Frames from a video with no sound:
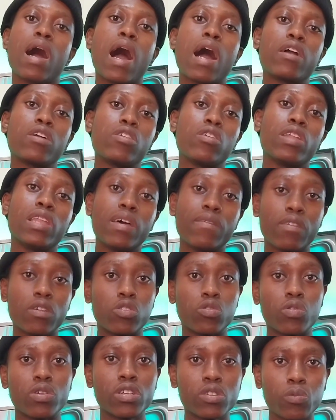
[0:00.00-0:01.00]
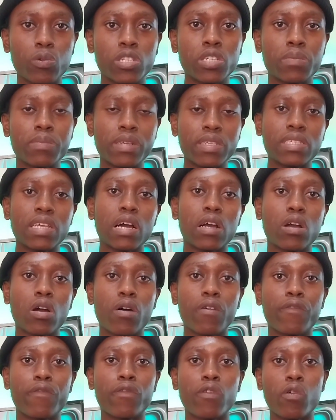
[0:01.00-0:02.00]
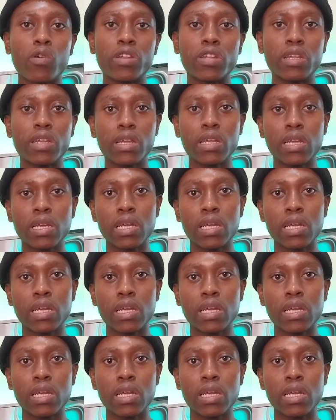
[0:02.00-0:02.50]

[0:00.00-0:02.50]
I got level 3, which means I got 40%,